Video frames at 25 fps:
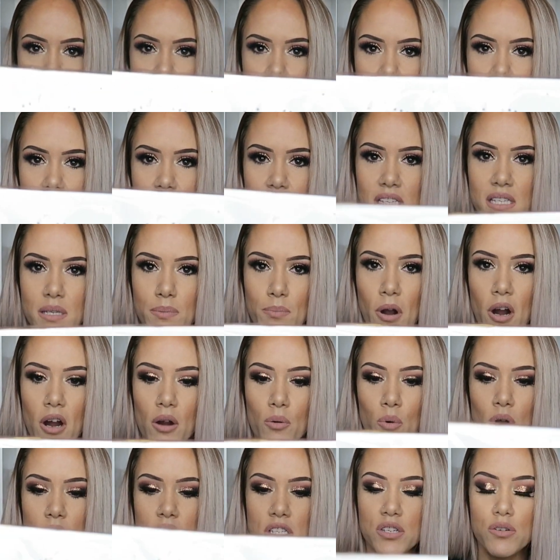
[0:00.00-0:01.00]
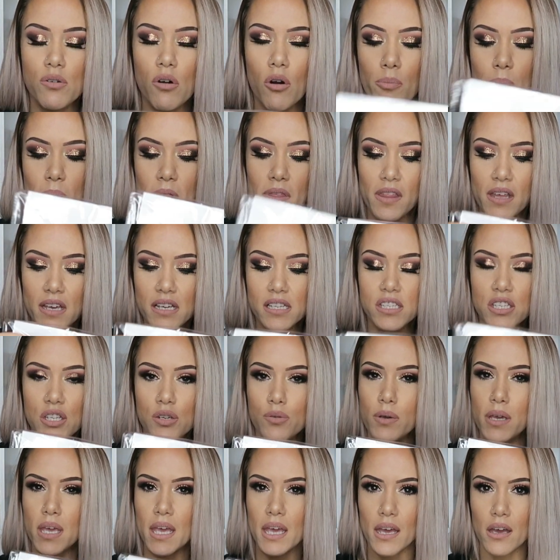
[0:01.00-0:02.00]
So this part, once you open this,
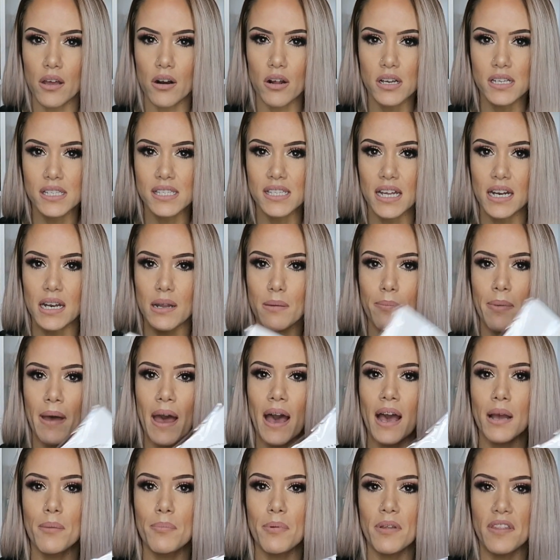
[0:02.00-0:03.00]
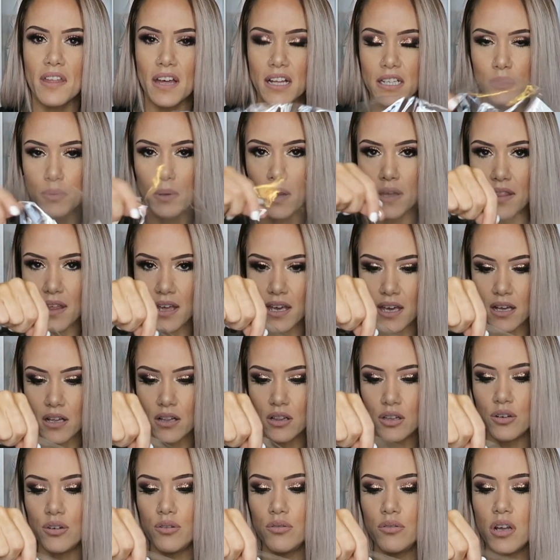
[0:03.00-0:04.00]
you cannot send it back, but that's why they
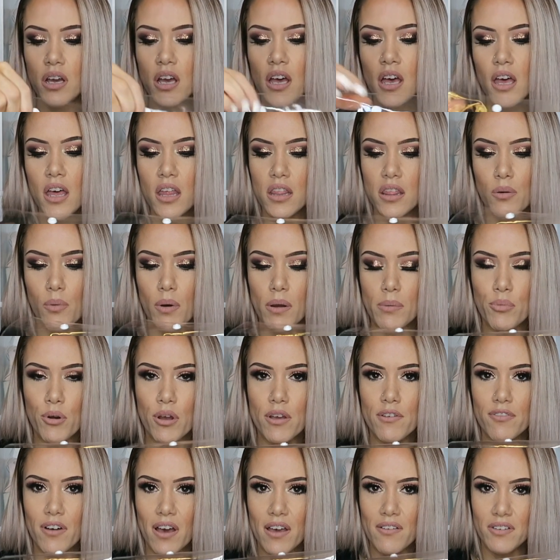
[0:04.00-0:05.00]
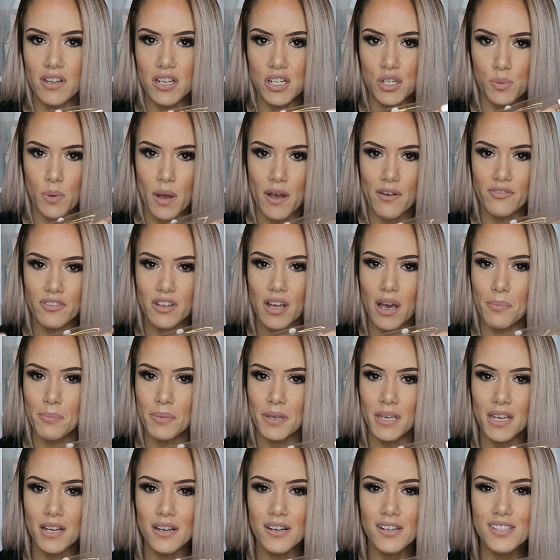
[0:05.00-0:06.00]
include the 1.5 inch weft
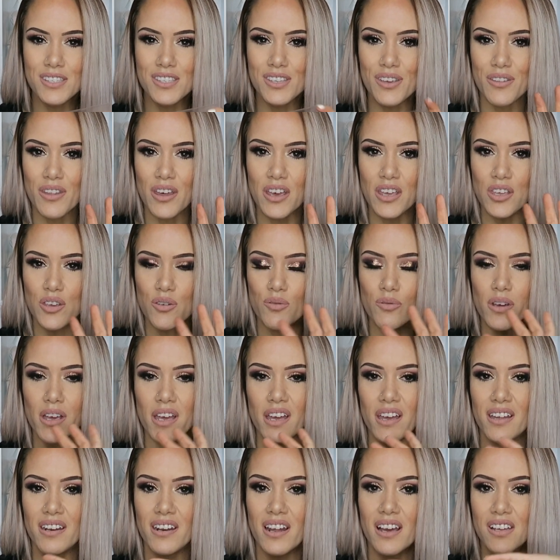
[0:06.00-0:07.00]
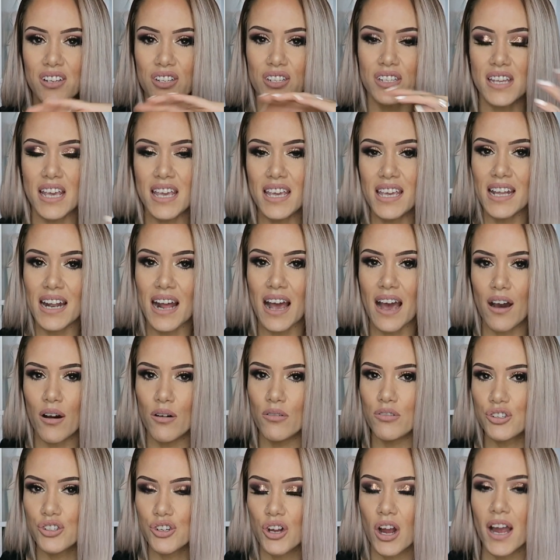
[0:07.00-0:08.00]
up here so that you can take it
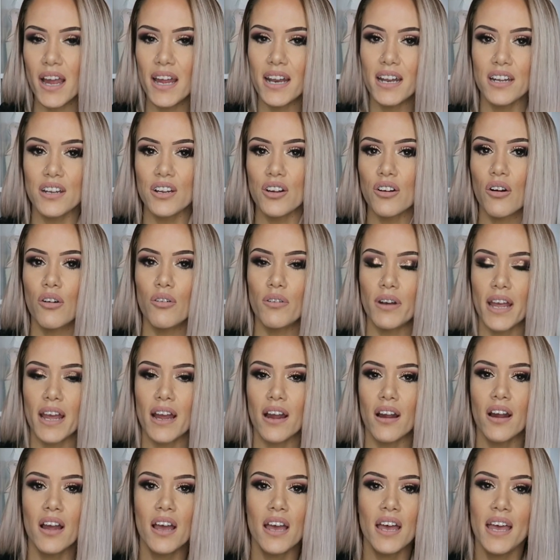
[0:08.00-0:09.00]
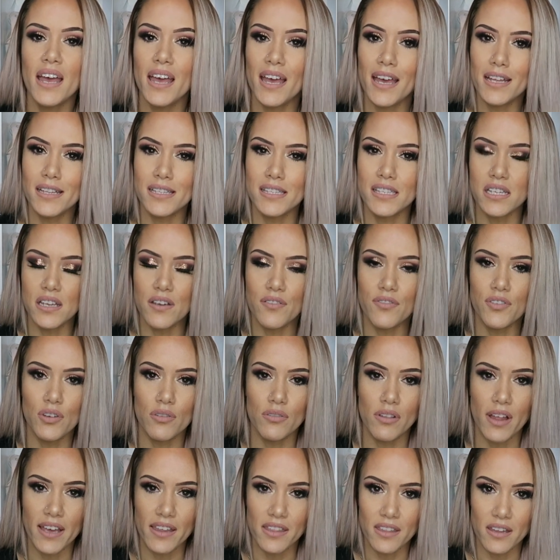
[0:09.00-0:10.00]
out, try it in your own hair, and see if
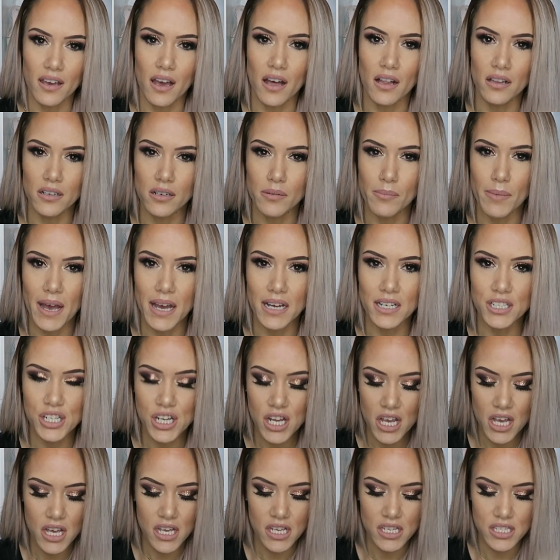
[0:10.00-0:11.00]
you like the color match.